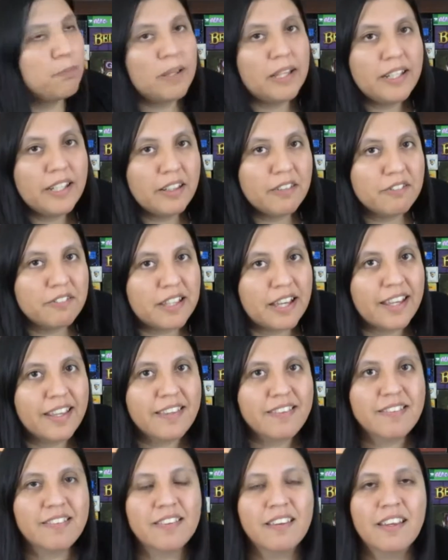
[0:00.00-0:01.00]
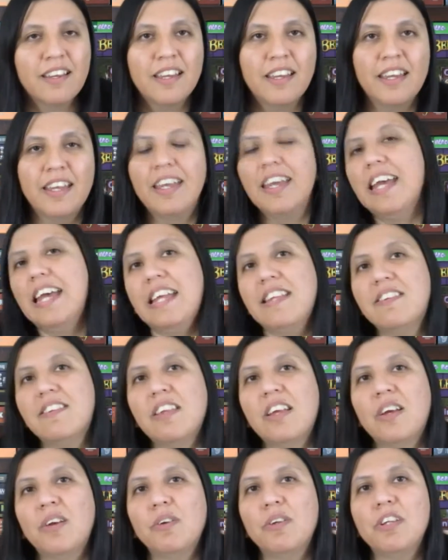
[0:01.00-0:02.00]
plenty of dice. And
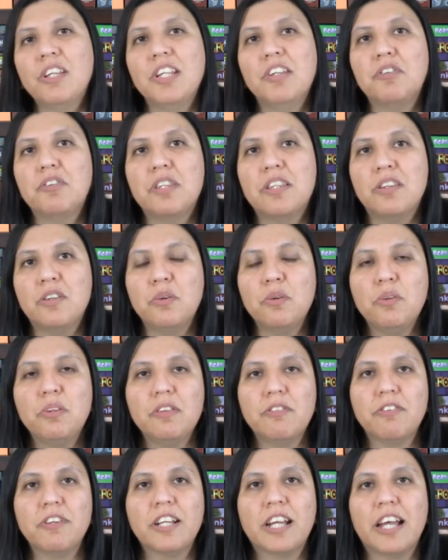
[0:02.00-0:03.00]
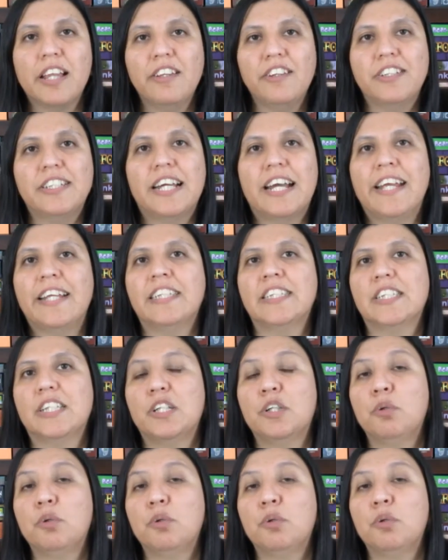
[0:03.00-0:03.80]
so you need 2 different color dice.